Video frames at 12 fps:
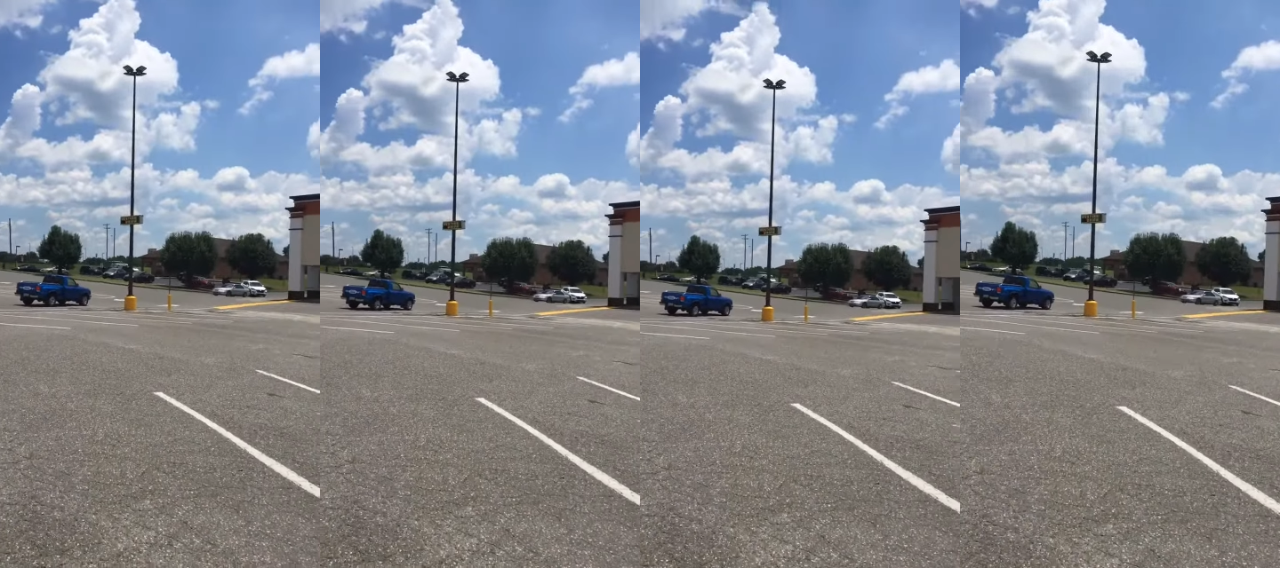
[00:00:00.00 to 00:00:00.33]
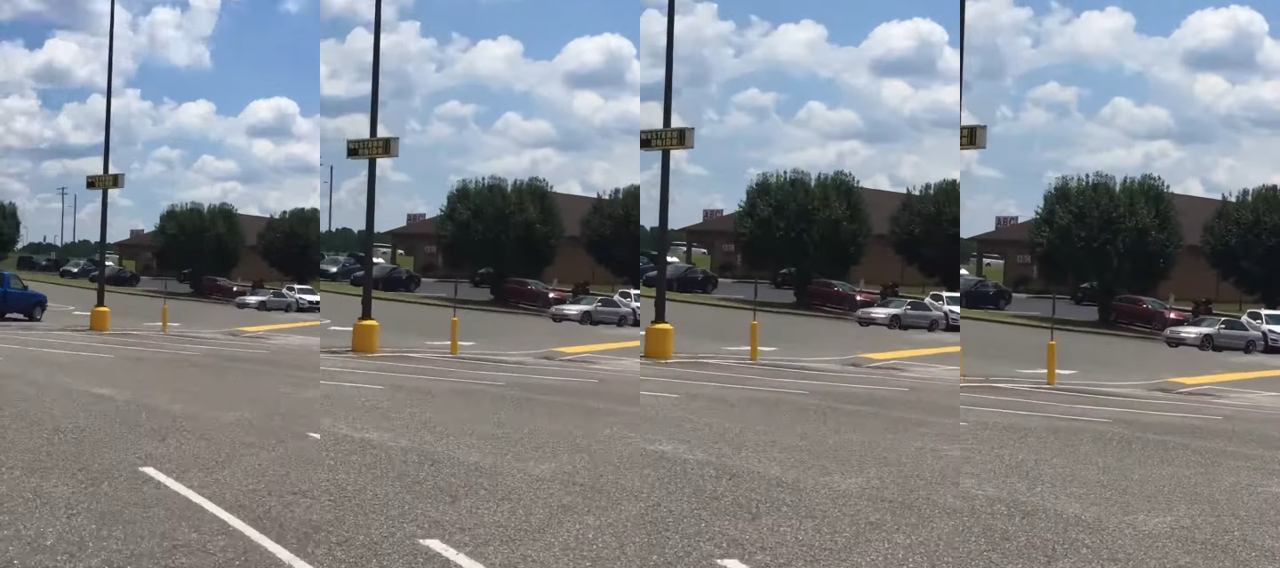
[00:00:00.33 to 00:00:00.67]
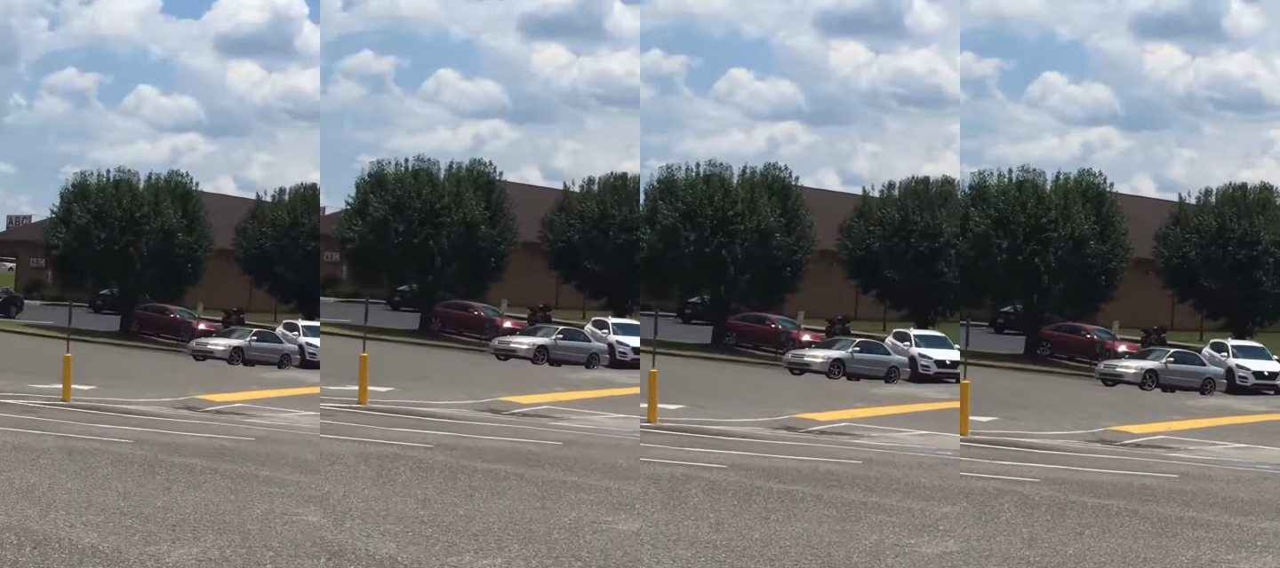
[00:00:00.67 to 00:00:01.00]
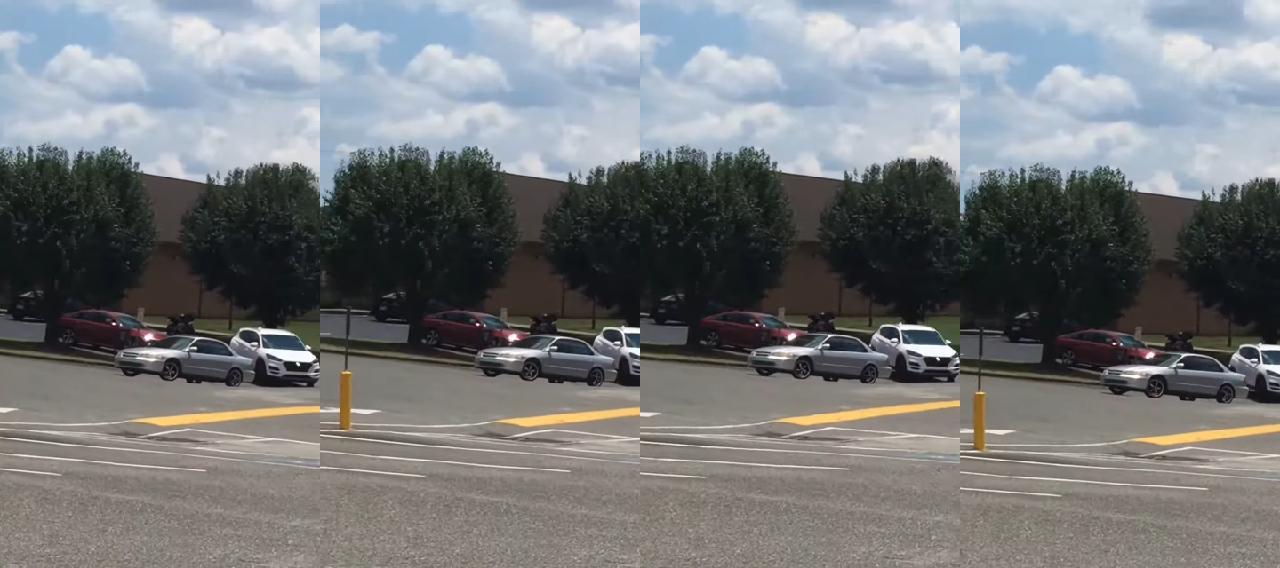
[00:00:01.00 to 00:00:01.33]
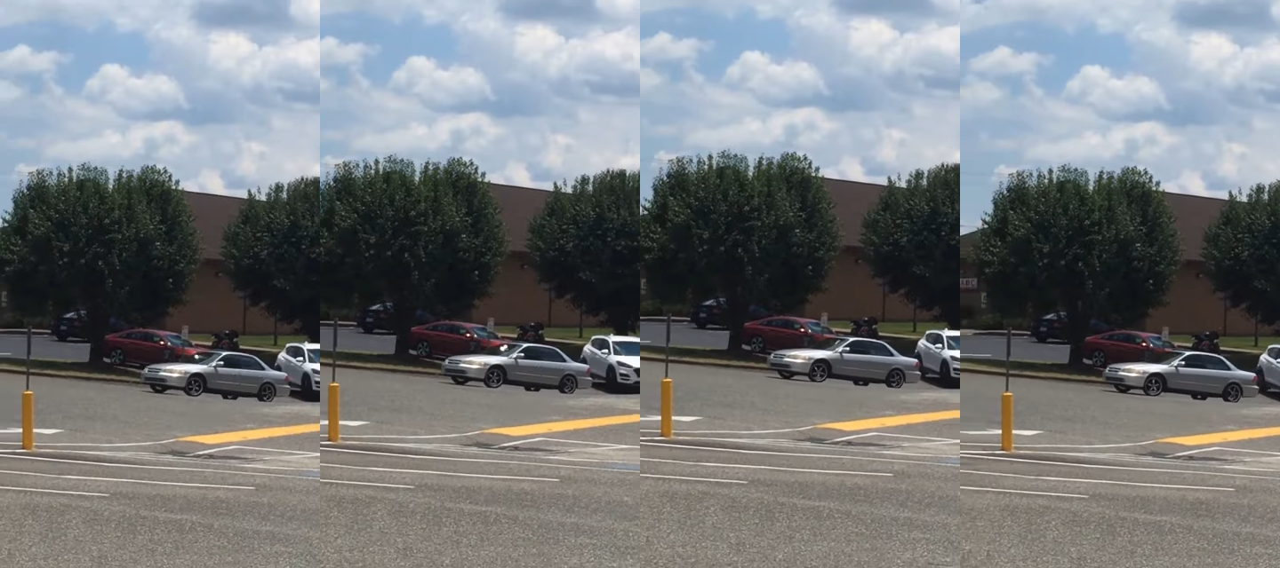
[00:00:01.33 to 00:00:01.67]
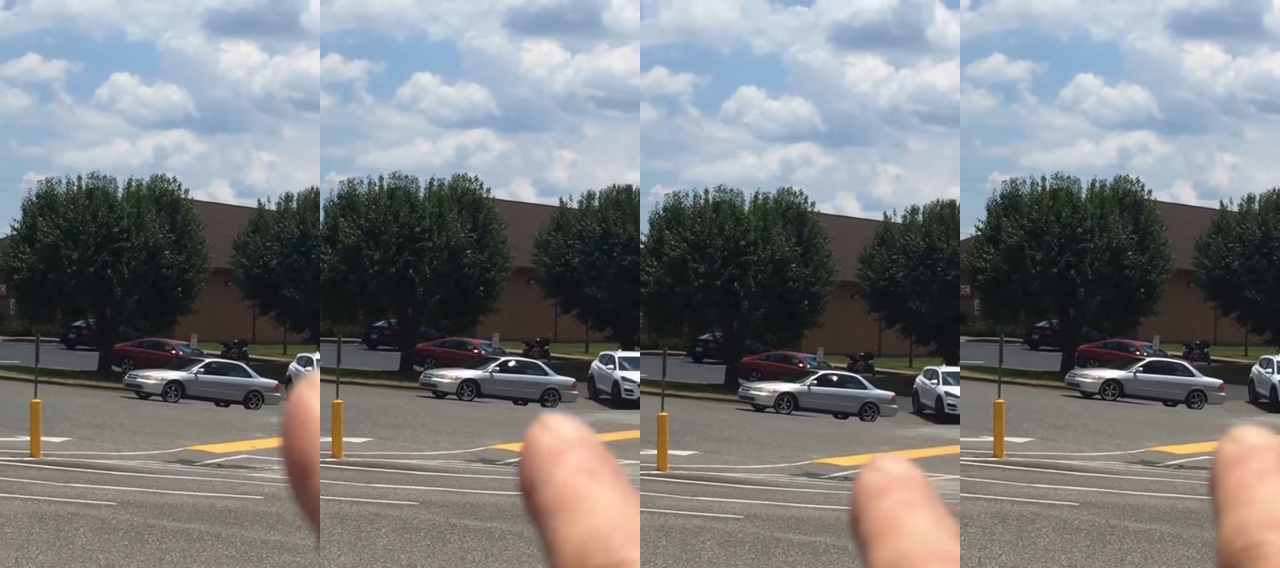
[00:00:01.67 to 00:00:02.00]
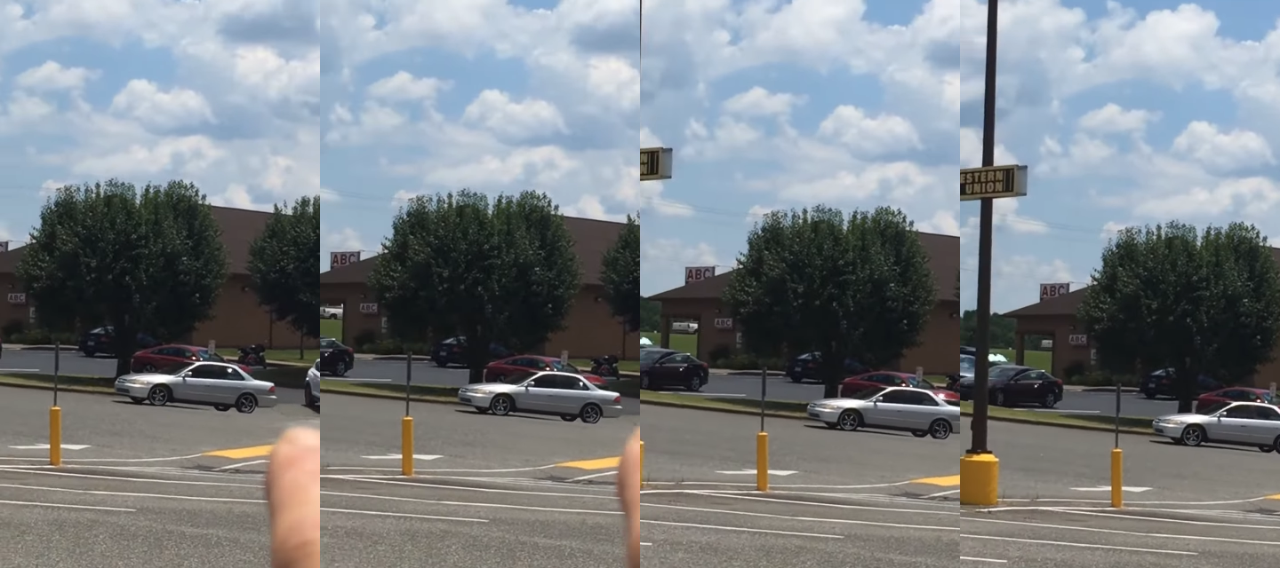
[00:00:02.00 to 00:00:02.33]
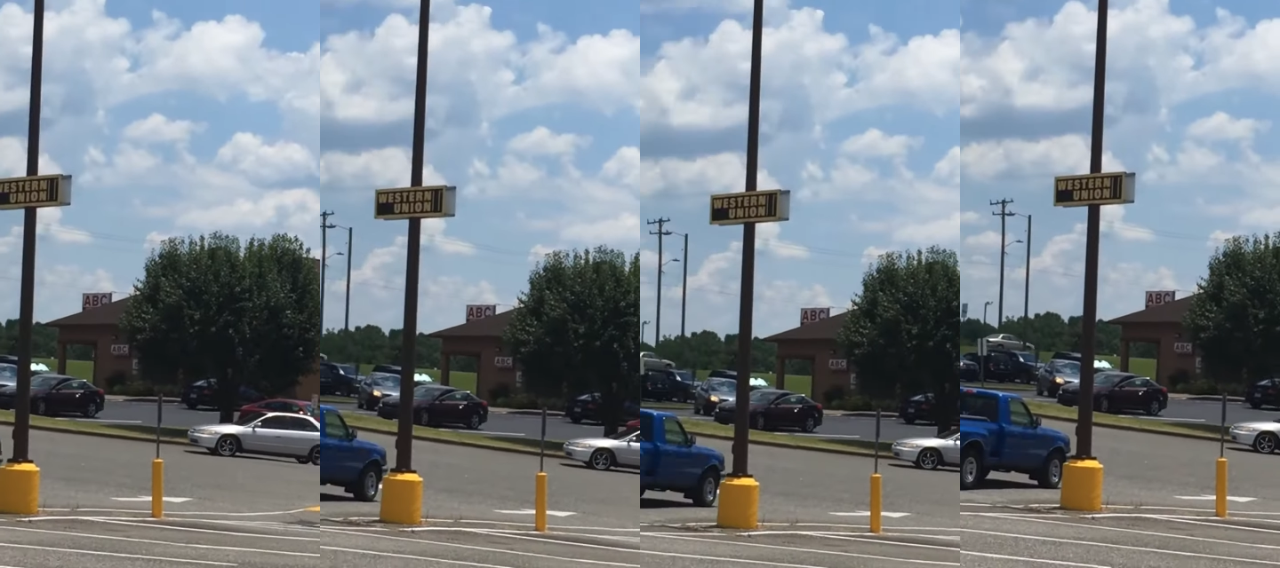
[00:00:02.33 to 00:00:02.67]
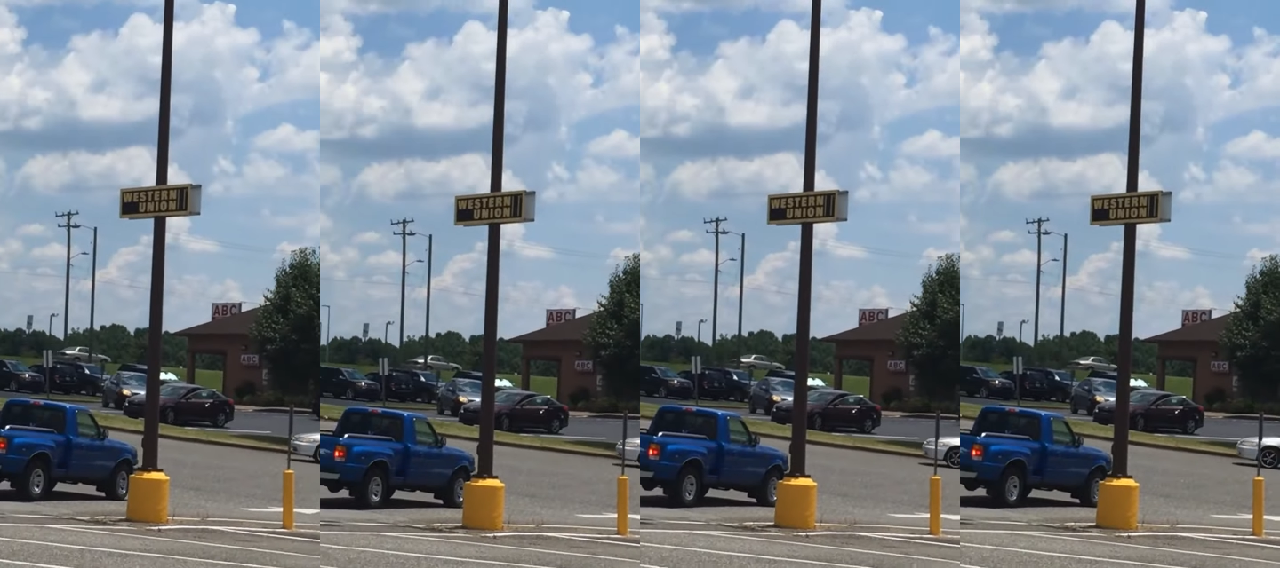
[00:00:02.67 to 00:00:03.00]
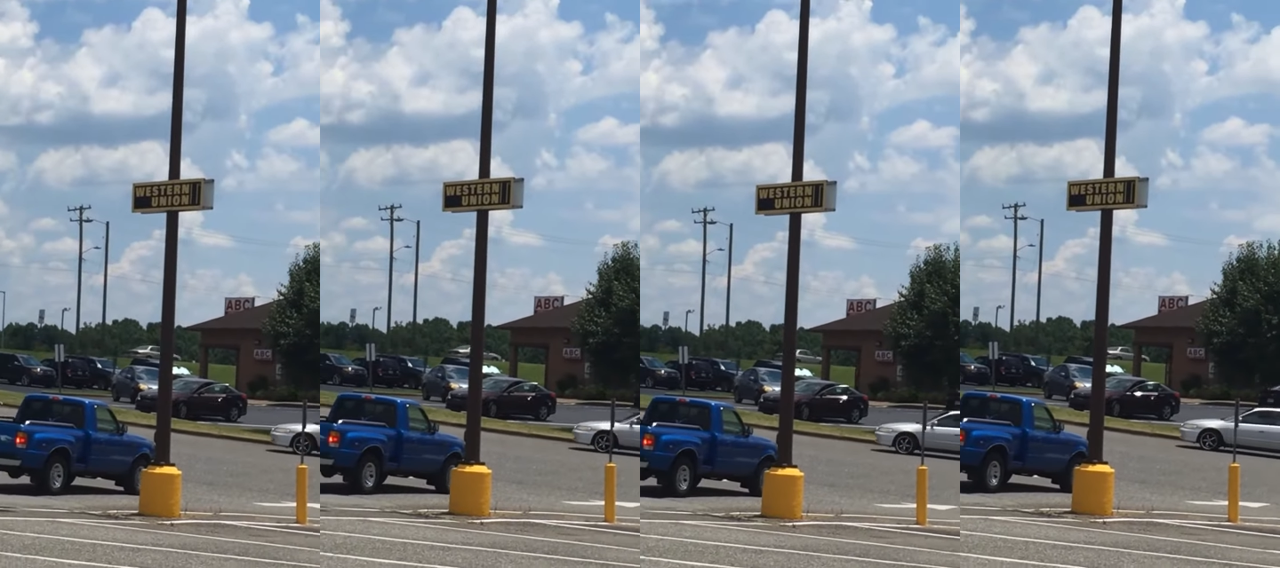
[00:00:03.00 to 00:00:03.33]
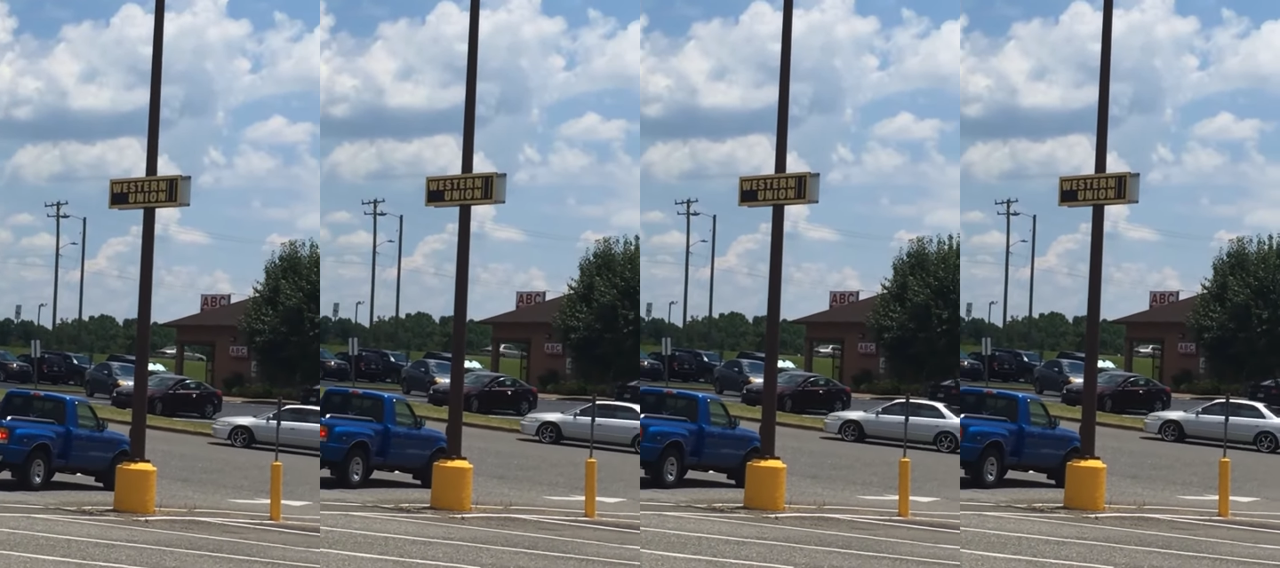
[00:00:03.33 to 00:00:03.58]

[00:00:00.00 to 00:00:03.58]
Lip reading: [unreadable: no face in view]